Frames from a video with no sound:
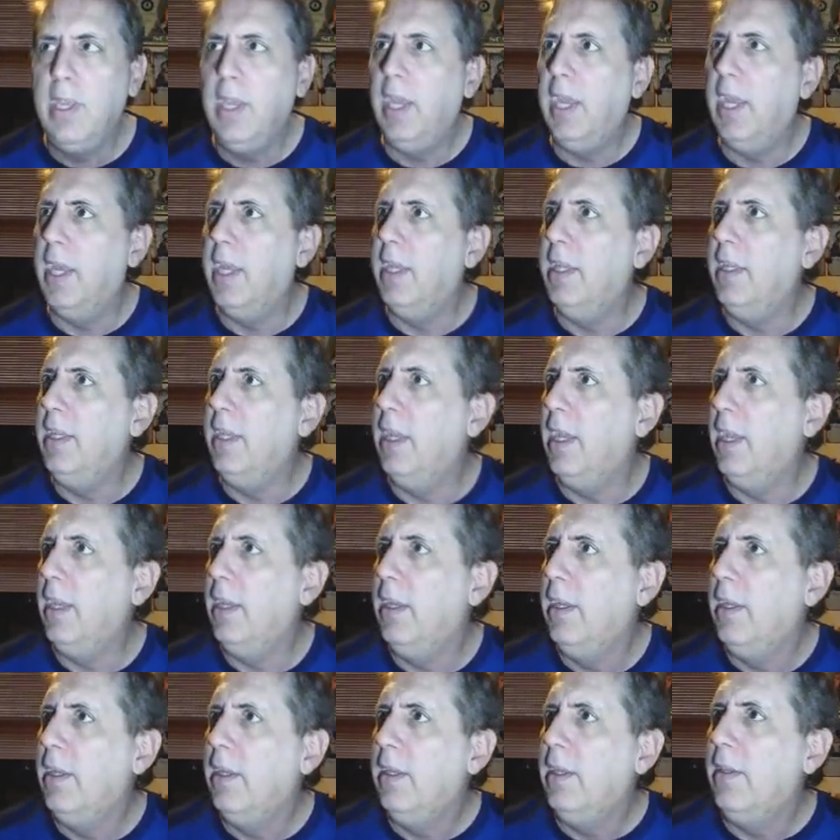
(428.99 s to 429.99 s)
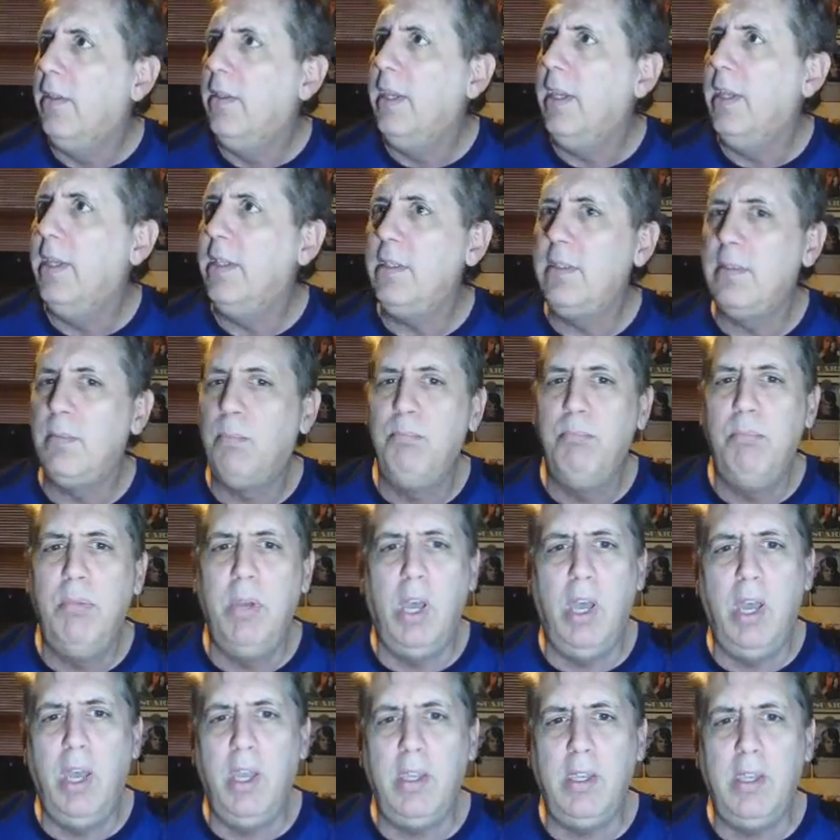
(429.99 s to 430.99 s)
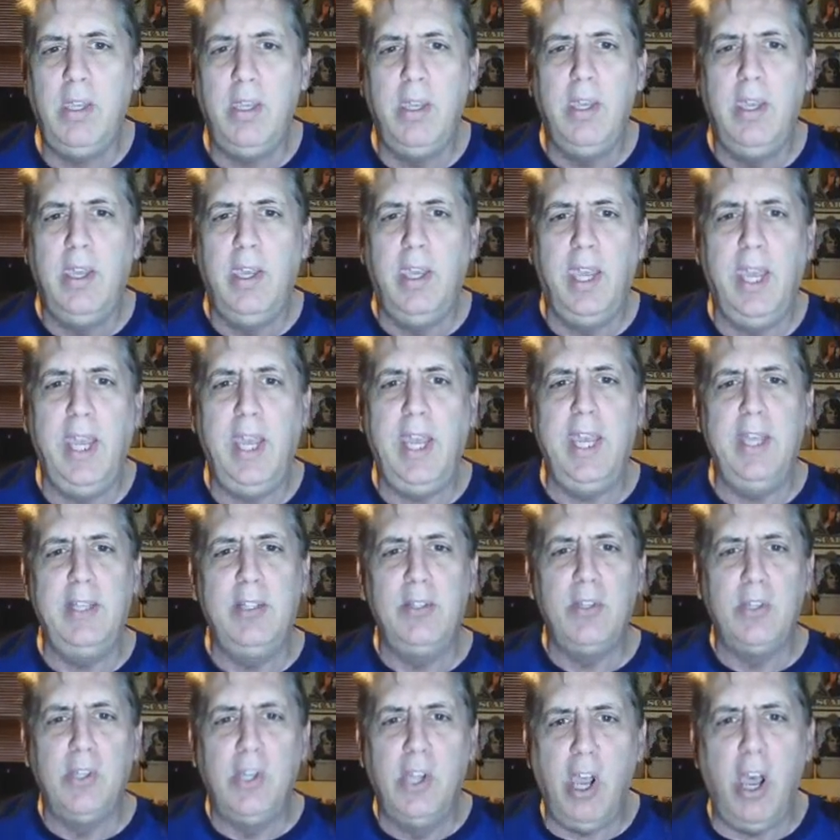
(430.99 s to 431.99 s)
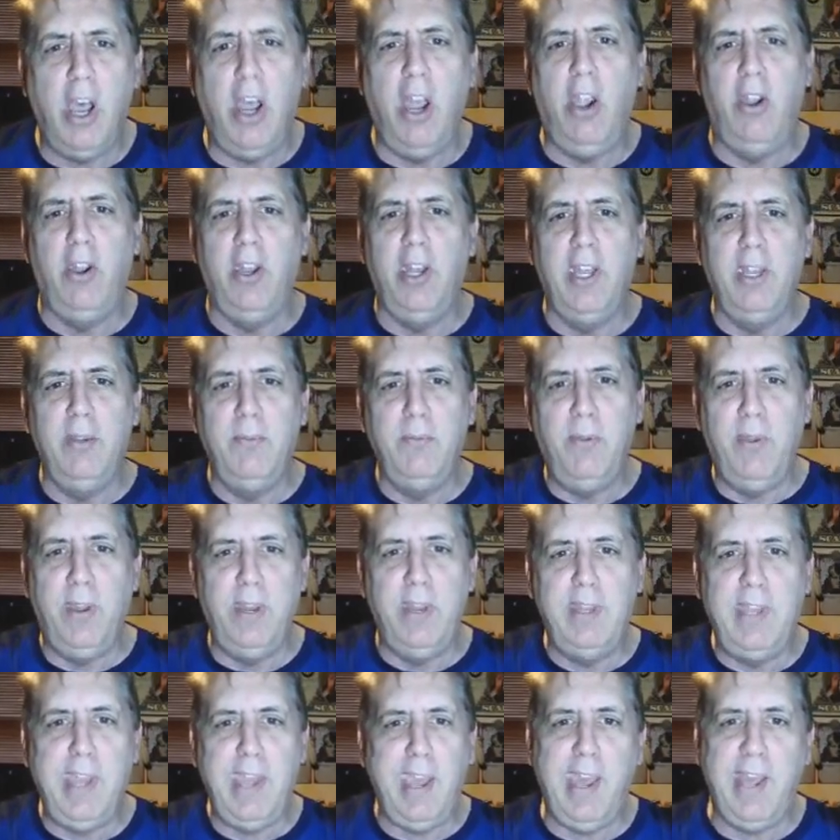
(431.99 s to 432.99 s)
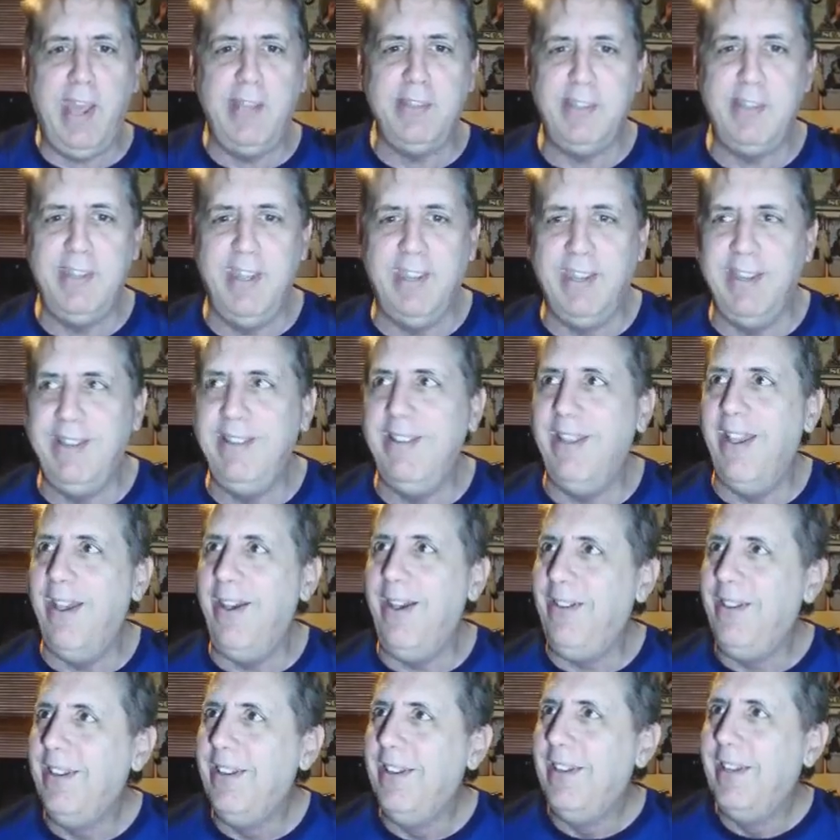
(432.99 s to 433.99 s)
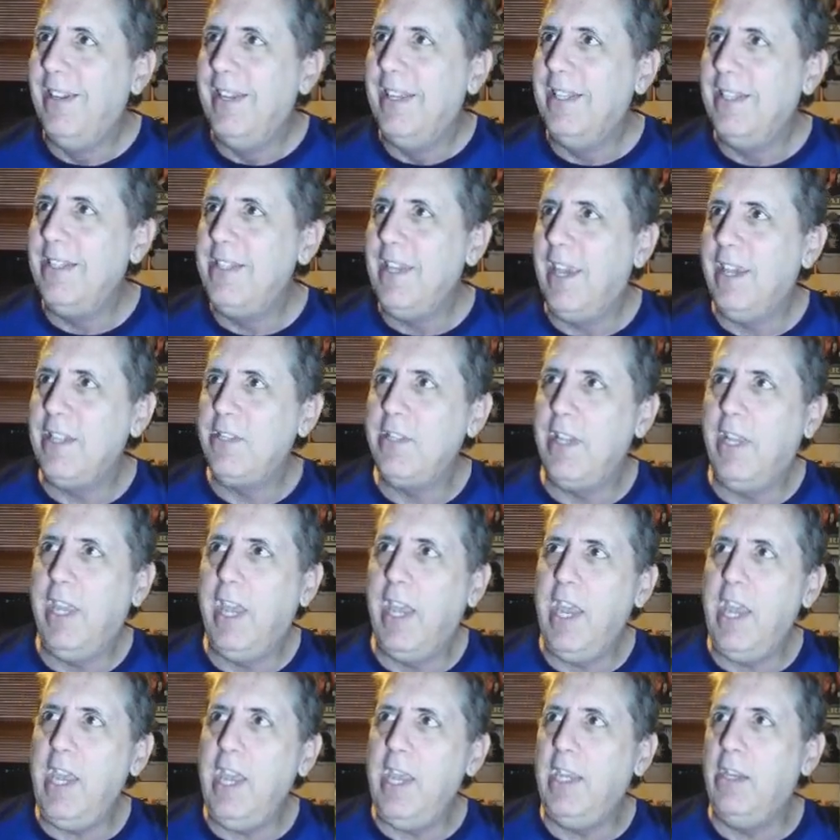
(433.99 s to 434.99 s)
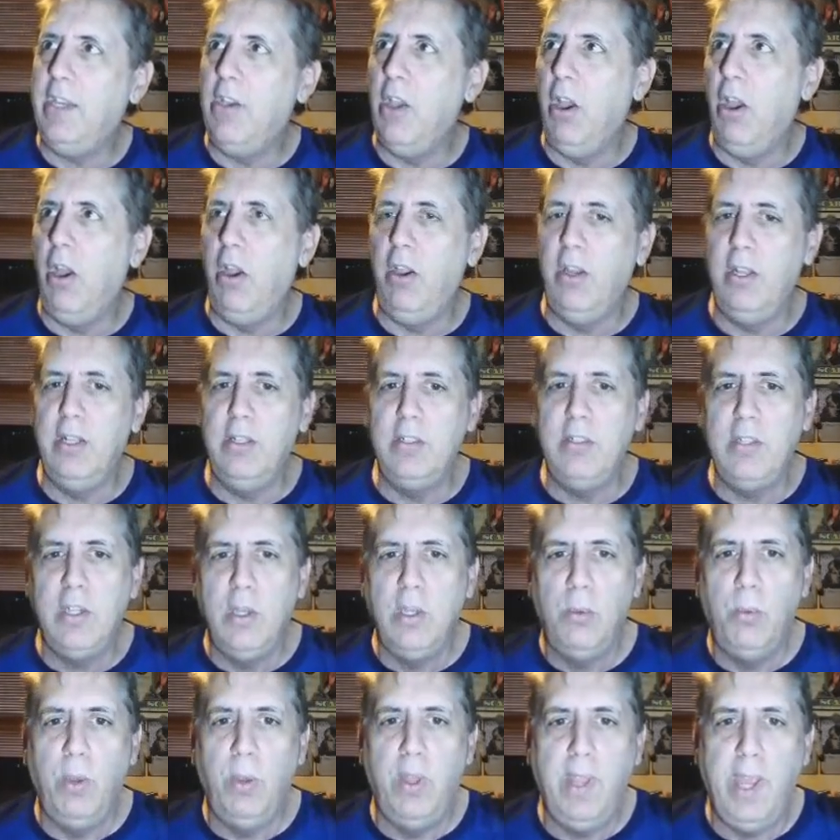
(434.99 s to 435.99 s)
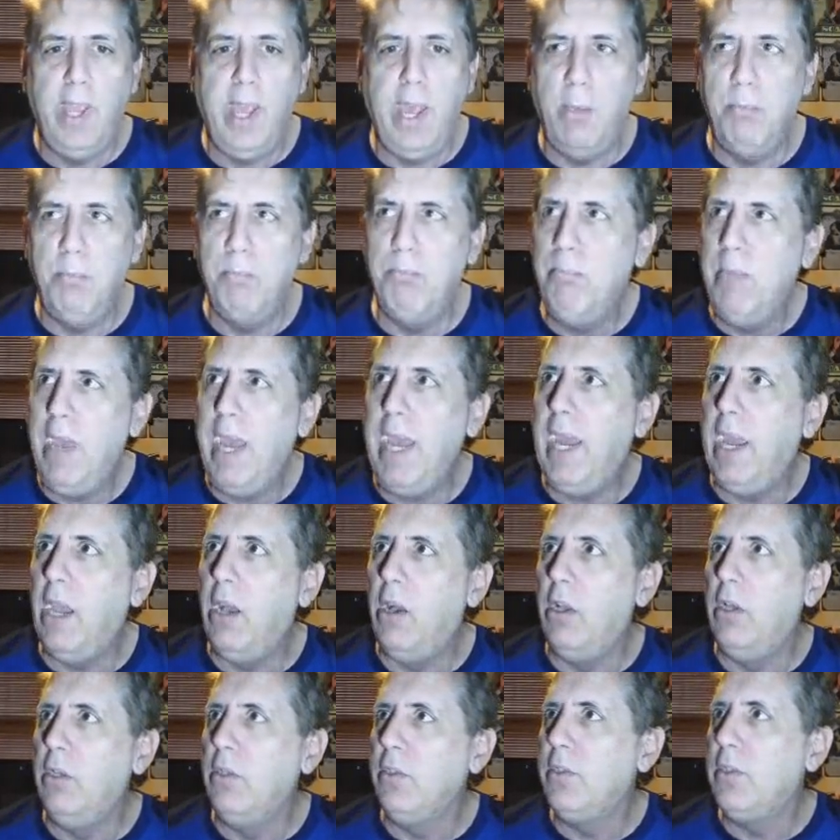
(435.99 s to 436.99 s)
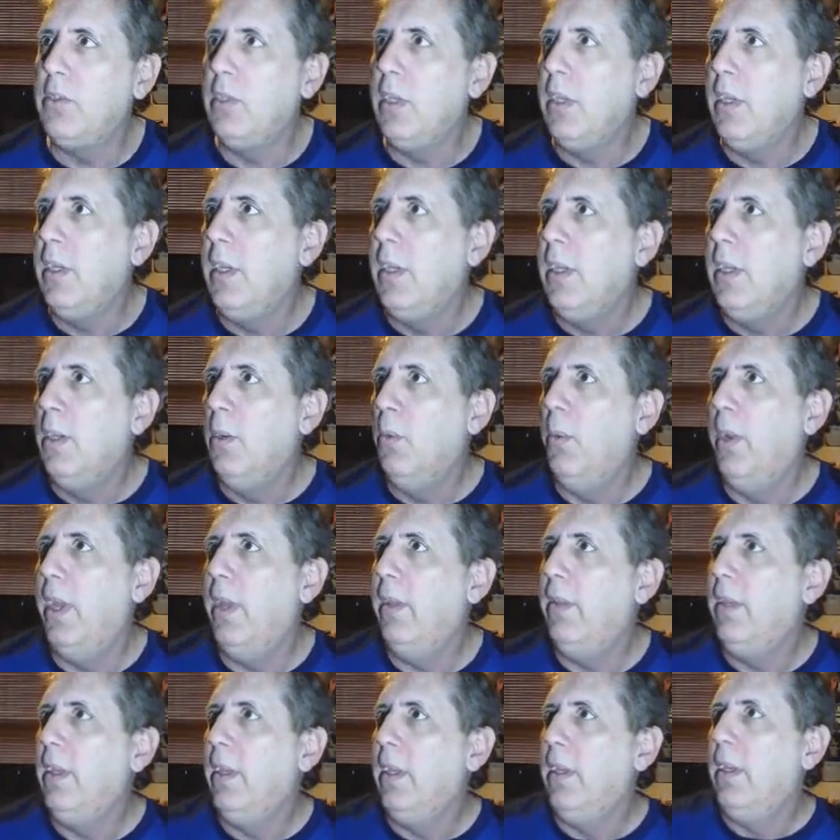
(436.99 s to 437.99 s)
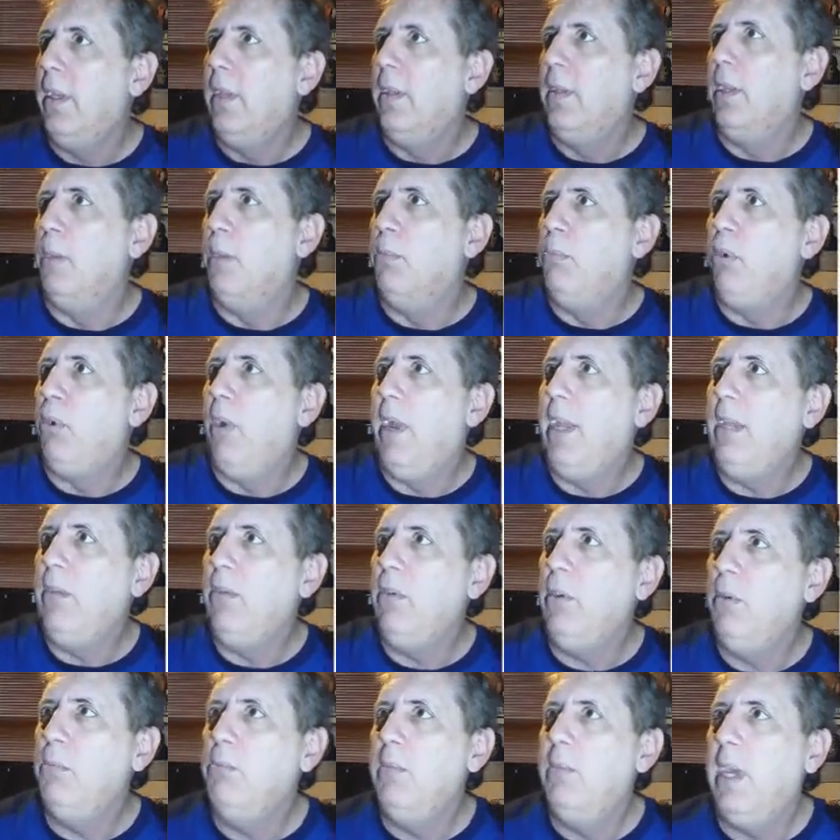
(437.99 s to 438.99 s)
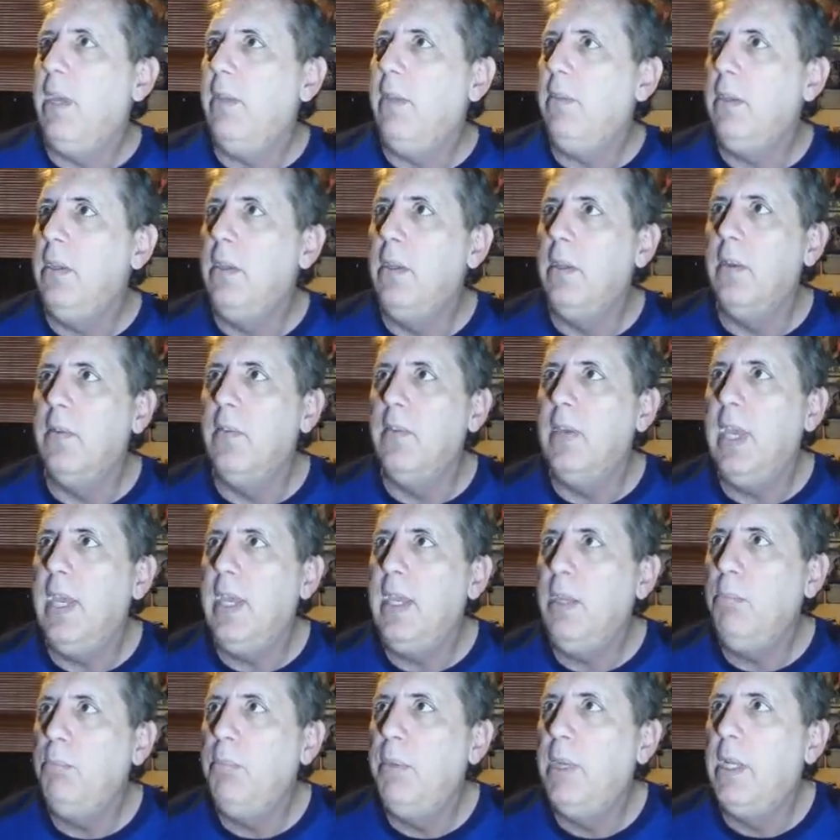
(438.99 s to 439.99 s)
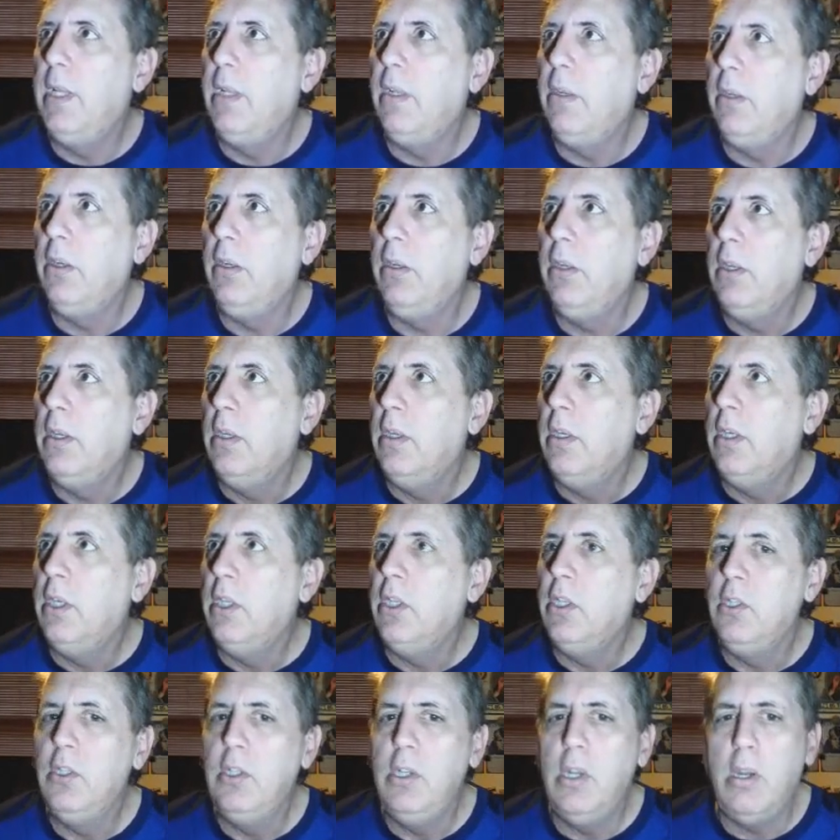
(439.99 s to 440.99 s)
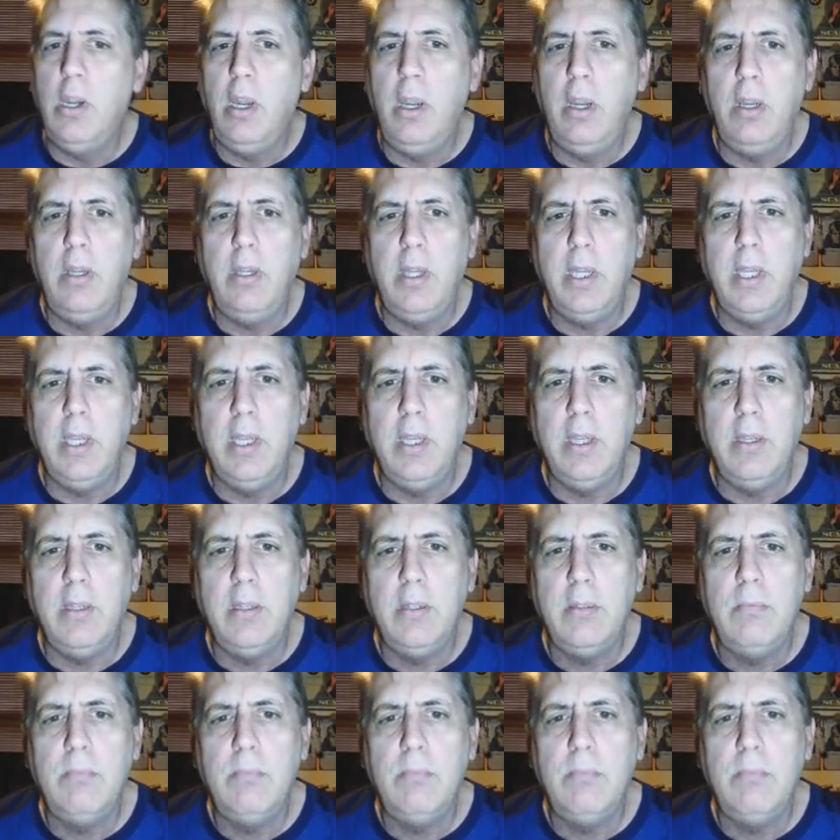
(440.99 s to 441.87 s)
And this book is Garden Fantastic. No, it's actually Hey Gardens Without Bells with the breakthrough method of hay pillar gardening.